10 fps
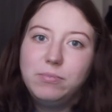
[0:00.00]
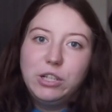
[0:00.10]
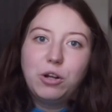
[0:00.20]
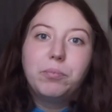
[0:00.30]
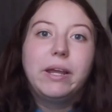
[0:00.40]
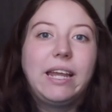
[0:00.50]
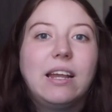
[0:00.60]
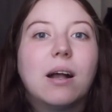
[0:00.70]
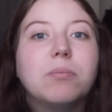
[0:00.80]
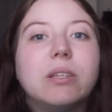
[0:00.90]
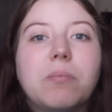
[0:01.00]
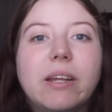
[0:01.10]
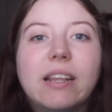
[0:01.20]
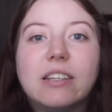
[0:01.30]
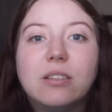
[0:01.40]
you know, picking up
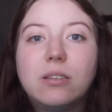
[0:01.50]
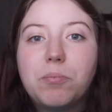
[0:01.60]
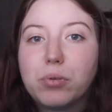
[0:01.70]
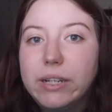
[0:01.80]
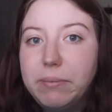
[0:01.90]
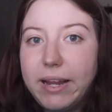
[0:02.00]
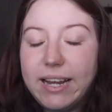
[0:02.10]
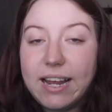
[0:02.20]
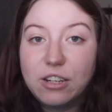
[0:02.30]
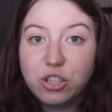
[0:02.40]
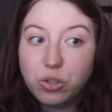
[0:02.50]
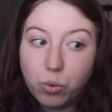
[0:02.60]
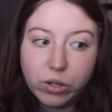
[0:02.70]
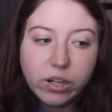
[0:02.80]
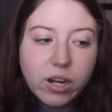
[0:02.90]
something that's pre-made at a
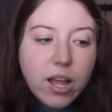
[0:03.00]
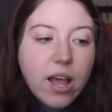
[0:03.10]
store.